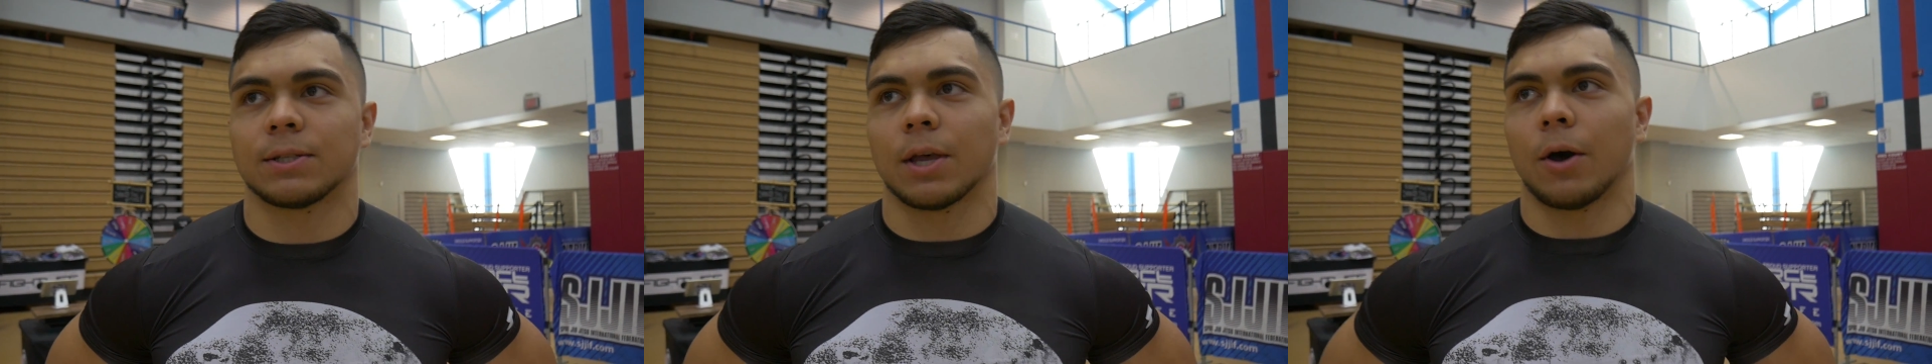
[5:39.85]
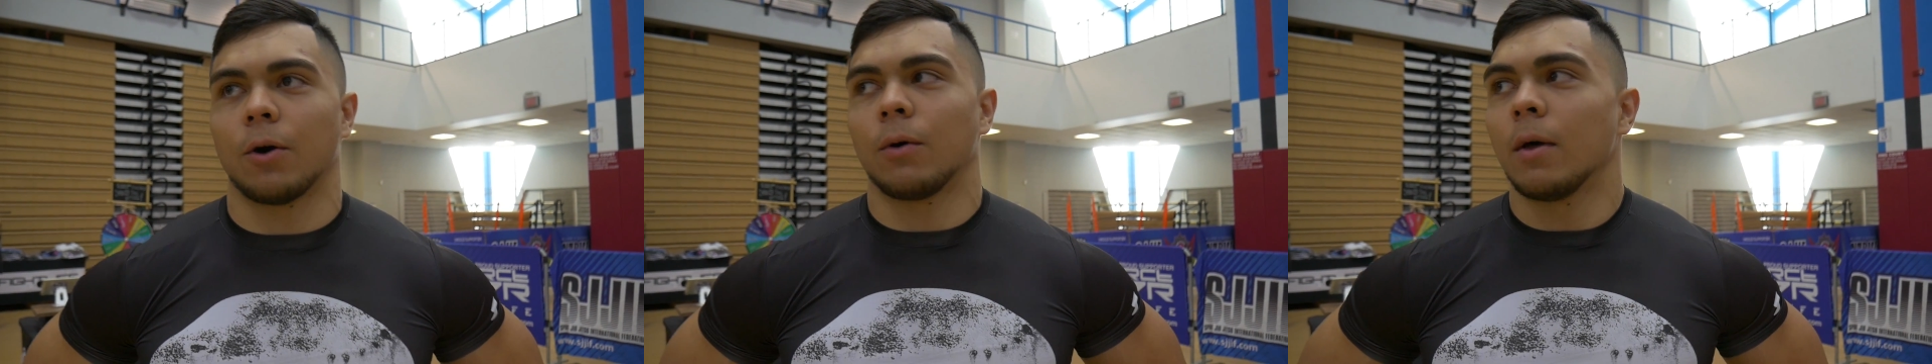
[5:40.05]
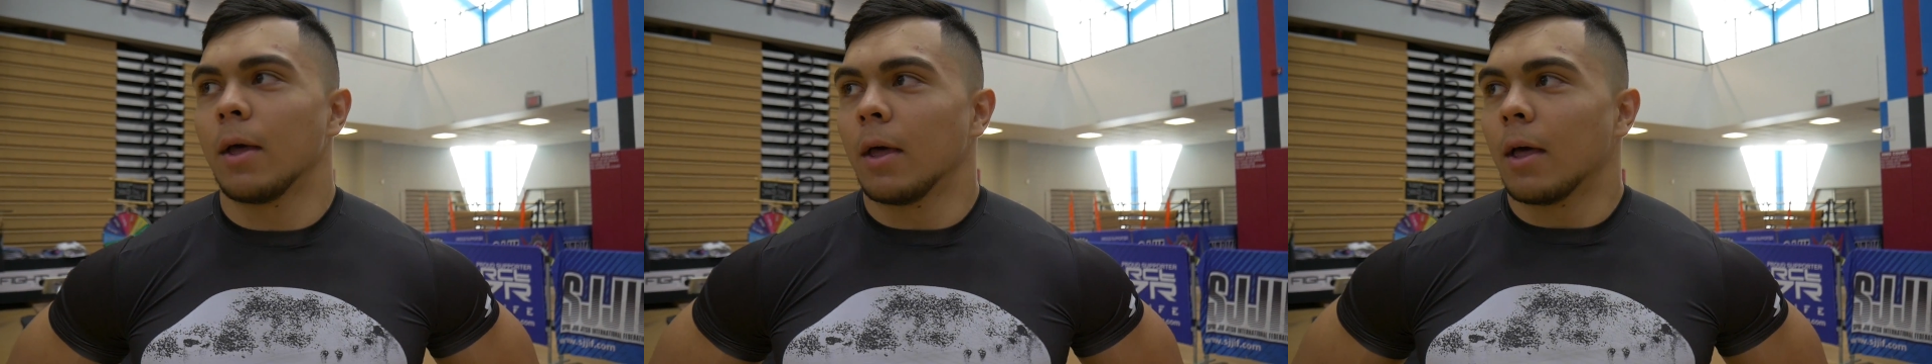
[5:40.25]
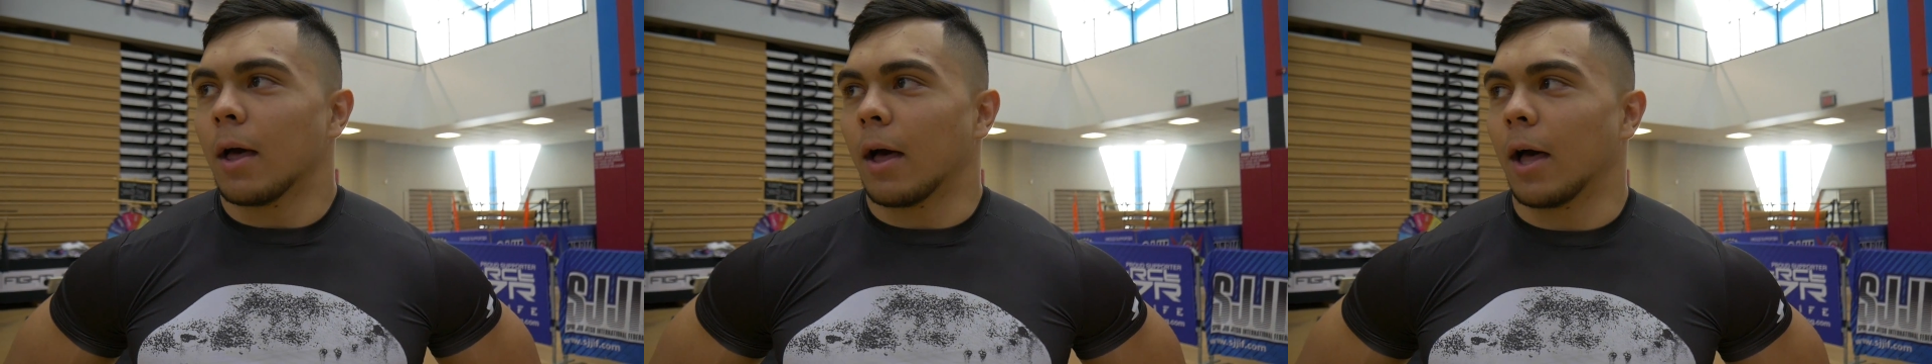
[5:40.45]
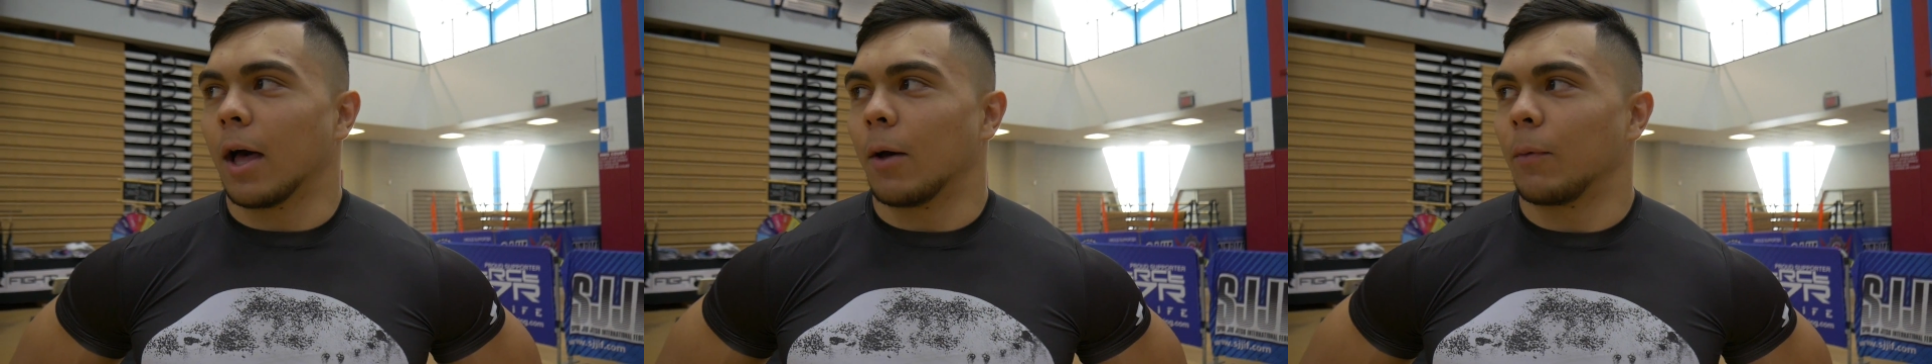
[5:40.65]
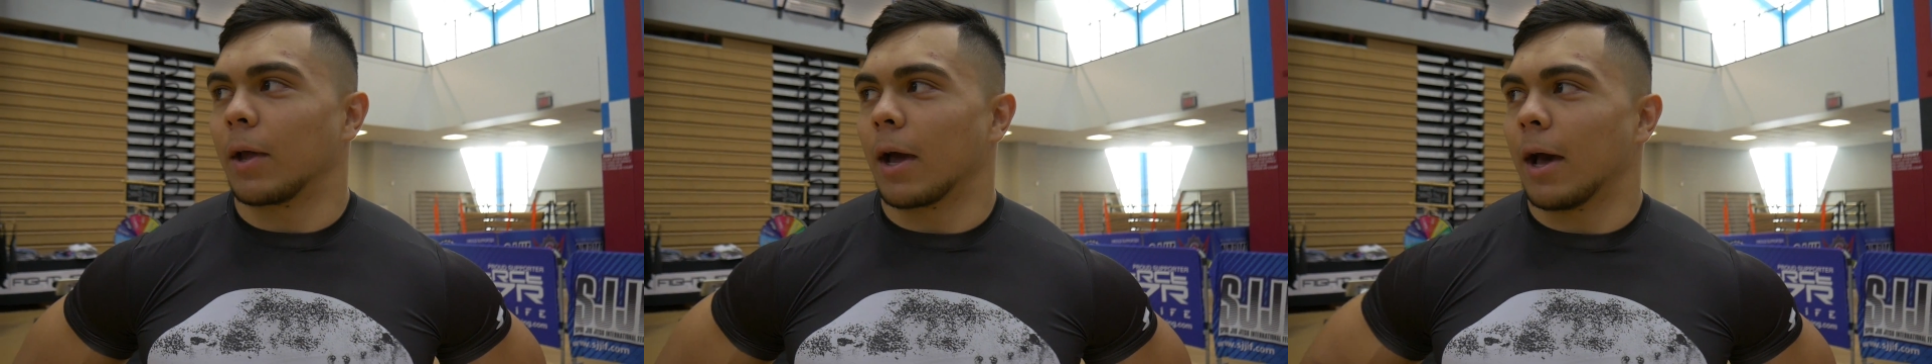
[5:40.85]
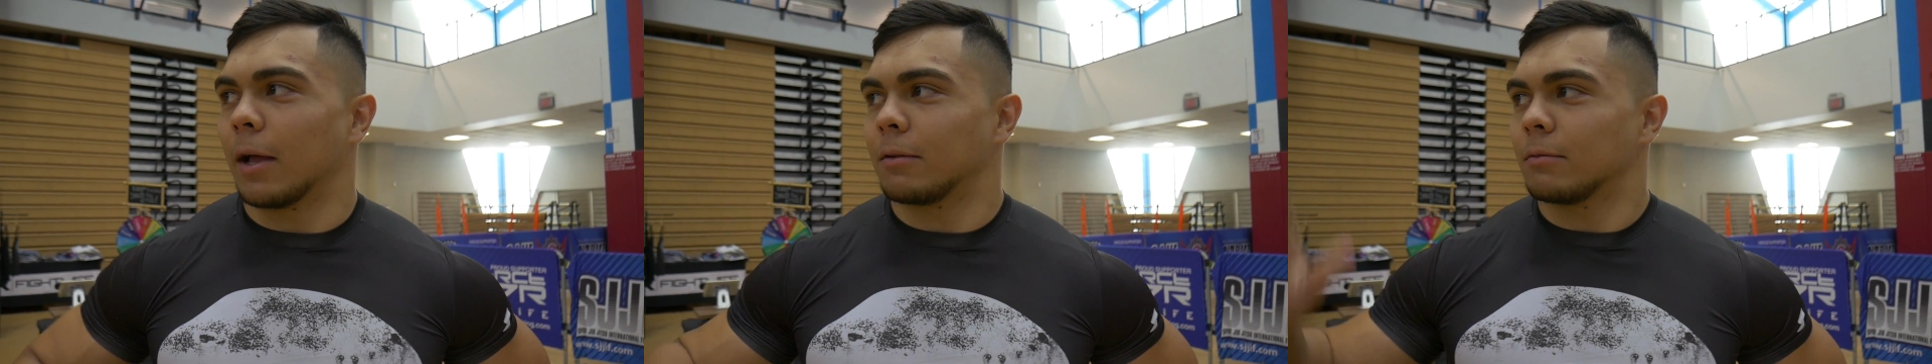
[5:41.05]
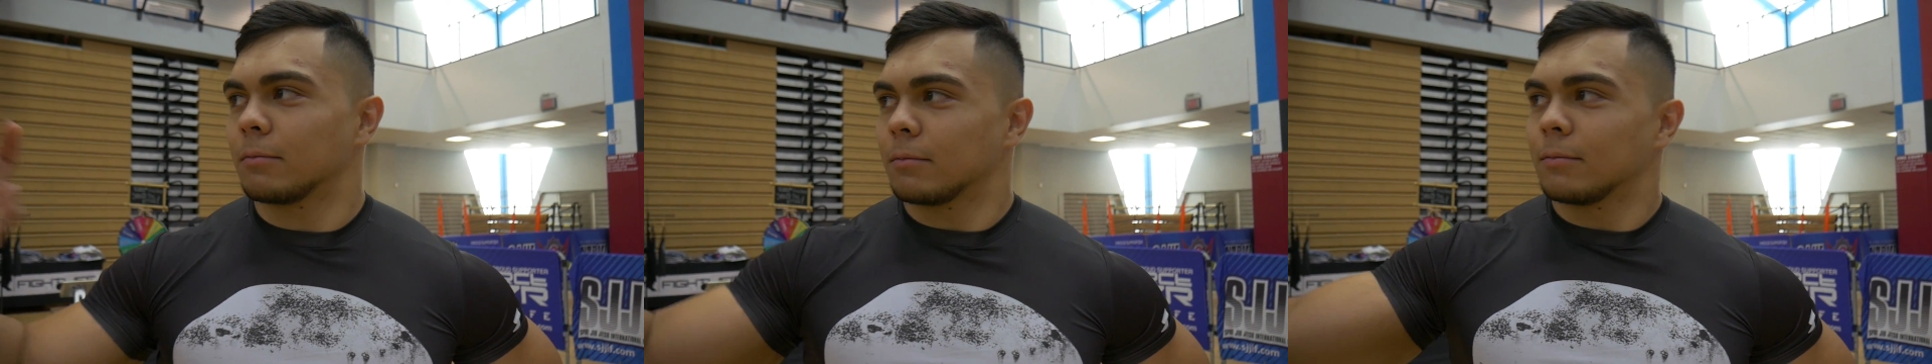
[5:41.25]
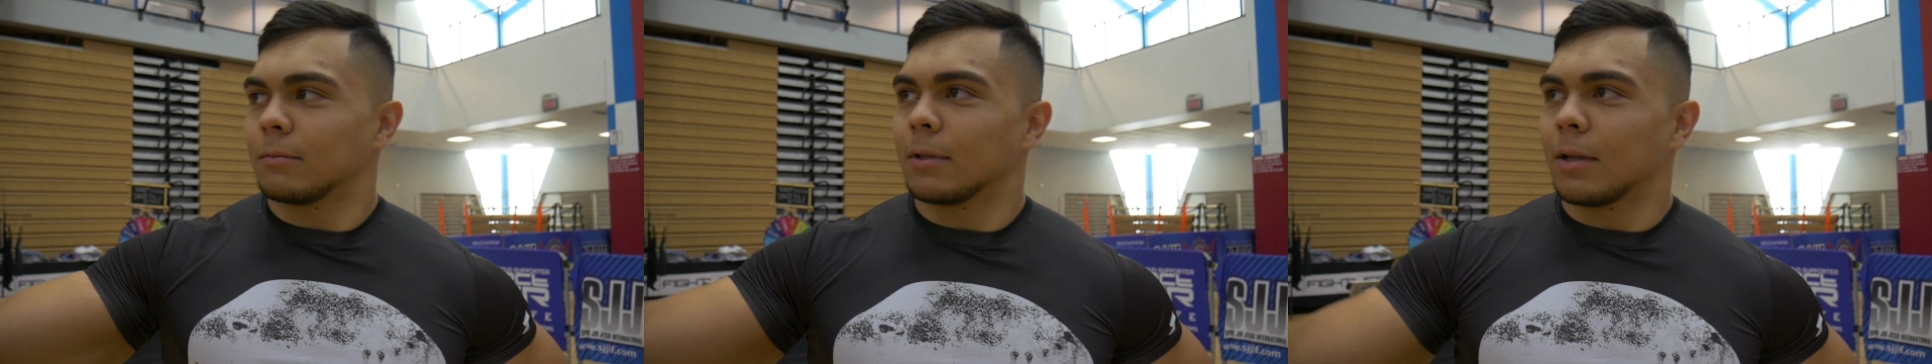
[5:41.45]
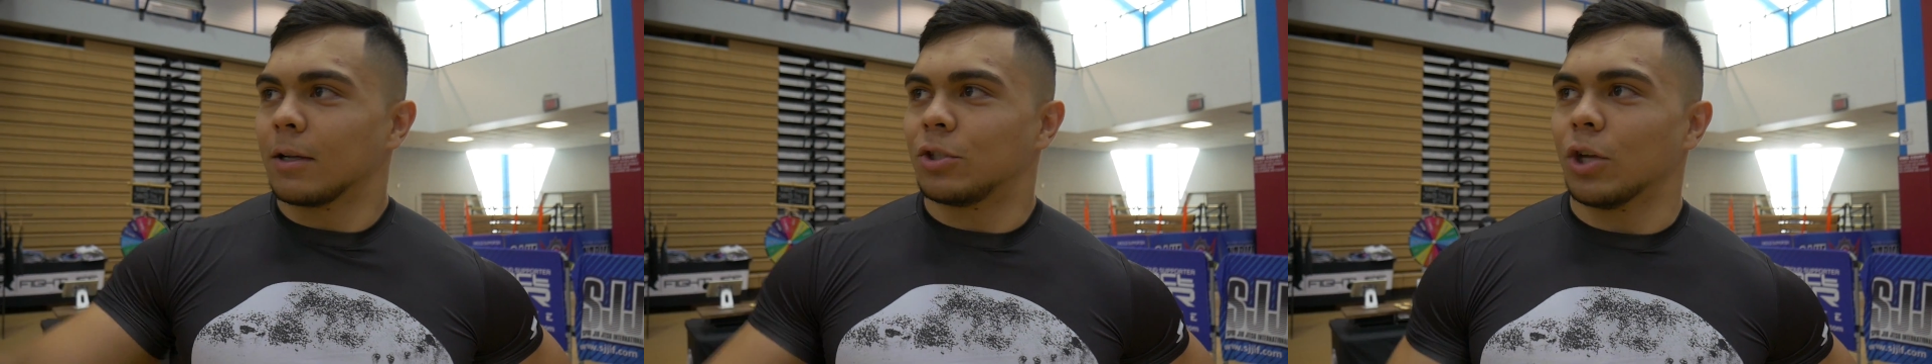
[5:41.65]
So we
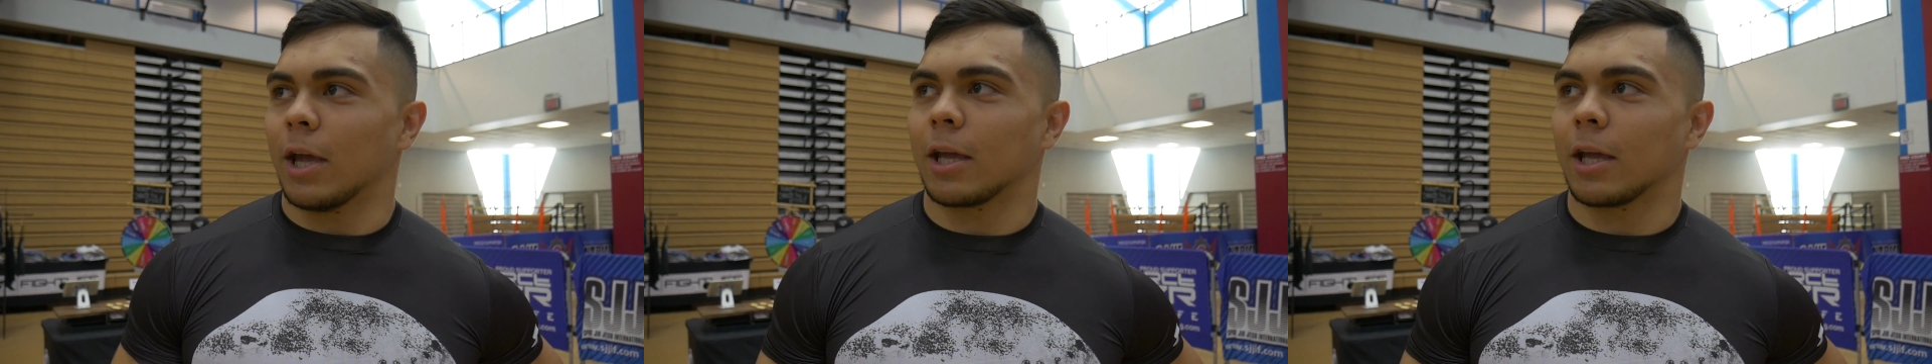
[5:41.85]
got